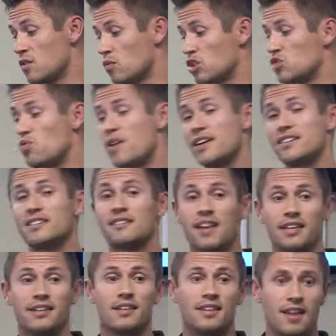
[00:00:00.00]
were twice as
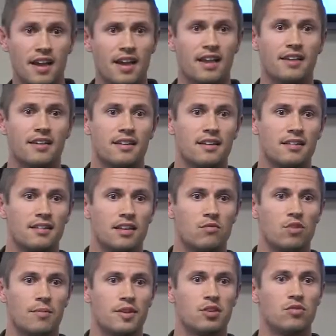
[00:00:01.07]
likely to die than
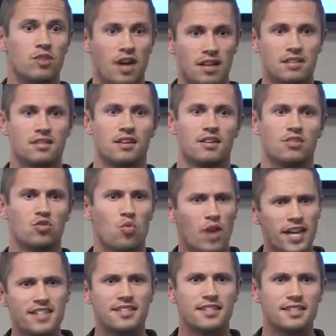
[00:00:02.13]
women who got sun.
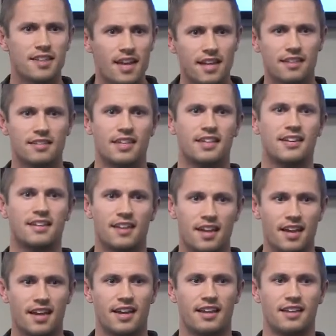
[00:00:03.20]
Twice as likely to
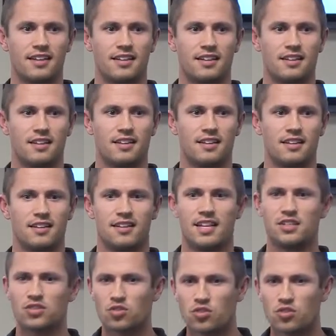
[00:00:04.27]
die. That's